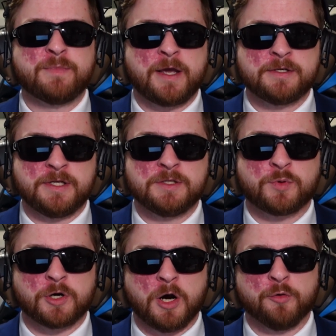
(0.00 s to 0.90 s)
magazines
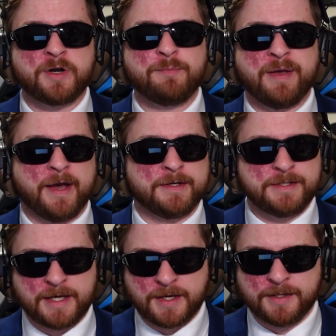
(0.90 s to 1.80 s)
were already banned
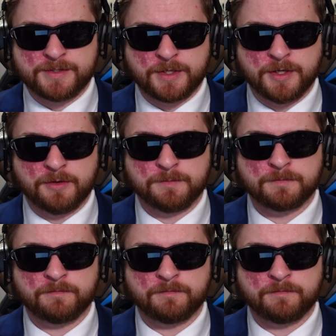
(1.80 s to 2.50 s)
decades ago.